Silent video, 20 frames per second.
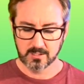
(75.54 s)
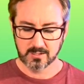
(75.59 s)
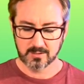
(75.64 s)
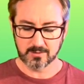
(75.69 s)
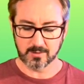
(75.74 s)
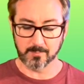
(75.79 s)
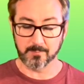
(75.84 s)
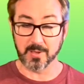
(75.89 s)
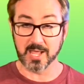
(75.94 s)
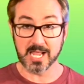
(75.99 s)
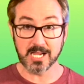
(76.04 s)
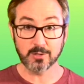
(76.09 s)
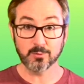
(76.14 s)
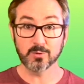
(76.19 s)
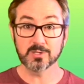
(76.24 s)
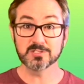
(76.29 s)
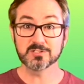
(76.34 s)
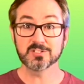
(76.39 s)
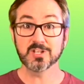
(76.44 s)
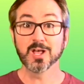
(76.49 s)
The
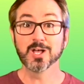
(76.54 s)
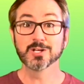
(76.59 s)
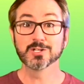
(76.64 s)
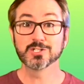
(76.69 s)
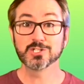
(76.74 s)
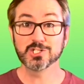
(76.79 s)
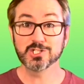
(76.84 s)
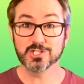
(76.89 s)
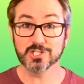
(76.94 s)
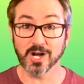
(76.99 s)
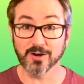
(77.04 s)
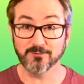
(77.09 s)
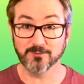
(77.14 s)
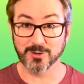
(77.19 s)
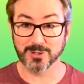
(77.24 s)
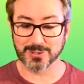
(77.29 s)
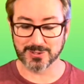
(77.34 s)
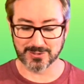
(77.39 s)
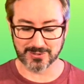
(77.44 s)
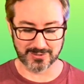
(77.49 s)
penguins
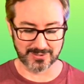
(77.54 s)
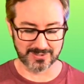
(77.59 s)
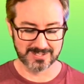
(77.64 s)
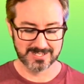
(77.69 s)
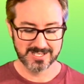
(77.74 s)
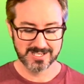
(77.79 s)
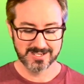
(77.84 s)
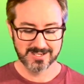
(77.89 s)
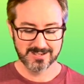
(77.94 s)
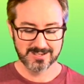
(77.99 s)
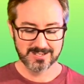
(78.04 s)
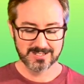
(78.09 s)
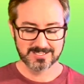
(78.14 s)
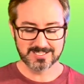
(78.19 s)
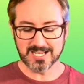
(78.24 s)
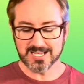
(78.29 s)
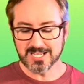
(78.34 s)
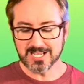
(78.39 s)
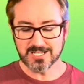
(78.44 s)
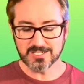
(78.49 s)
shuffle.
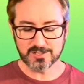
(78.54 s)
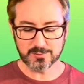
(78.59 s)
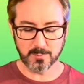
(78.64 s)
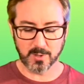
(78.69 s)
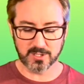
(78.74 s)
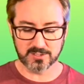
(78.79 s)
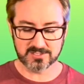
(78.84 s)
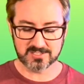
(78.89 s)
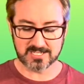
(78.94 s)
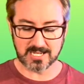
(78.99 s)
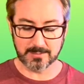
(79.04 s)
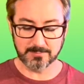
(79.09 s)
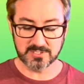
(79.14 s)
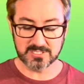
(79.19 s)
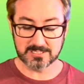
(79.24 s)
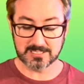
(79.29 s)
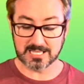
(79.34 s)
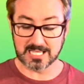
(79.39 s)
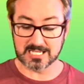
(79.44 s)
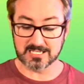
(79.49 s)
Taking small steps,
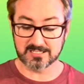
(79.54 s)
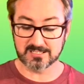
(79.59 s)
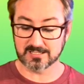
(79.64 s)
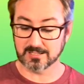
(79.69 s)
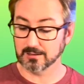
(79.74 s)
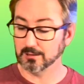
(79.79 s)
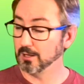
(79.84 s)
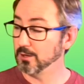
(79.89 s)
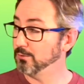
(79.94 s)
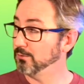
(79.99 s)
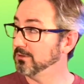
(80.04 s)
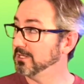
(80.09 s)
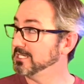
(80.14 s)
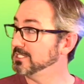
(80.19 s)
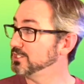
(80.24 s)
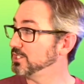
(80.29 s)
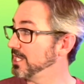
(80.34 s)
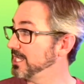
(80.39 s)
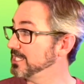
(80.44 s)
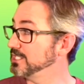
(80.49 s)
they slowly
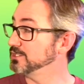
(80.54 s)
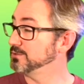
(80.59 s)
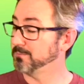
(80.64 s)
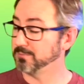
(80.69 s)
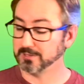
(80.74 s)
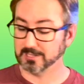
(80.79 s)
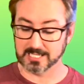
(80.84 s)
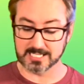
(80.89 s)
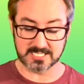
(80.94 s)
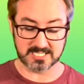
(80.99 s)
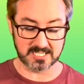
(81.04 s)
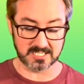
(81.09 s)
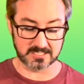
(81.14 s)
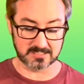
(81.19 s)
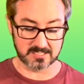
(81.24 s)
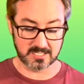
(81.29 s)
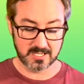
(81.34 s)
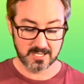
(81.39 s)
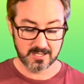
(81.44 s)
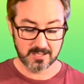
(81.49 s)
change
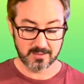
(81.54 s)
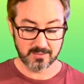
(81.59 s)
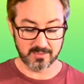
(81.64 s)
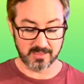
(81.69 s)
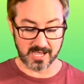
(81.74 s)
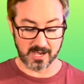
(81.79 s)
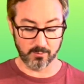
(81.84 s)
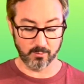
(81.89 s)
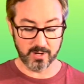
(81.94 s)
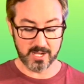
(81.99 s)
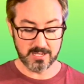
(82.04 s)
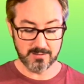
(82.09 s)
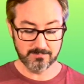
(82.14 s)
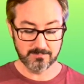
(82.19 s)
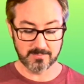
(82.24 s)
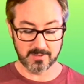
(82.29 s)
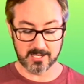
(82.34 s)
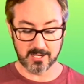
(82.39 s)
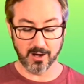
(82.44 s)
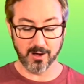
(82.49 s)
places. That way,
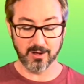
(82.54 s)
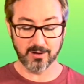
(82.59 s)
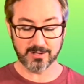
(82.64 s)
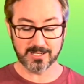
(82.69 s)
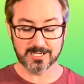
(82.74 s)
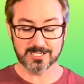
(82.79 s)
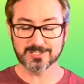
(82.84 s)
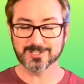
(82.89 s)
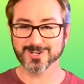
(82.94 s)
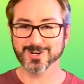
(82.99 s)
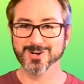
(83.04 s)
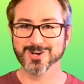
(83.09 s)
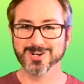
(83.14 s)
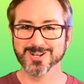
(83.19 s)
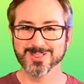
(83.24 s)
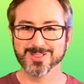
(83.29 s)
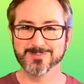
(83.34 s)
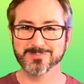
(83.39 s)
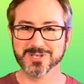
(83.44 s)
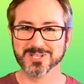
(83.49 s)
they all get a turn
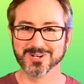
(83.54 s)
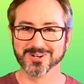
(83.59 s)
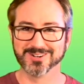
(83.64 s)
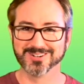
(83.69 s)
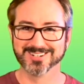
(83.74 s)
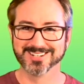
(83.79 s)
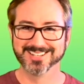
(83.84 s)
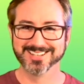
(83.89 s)
in the middle.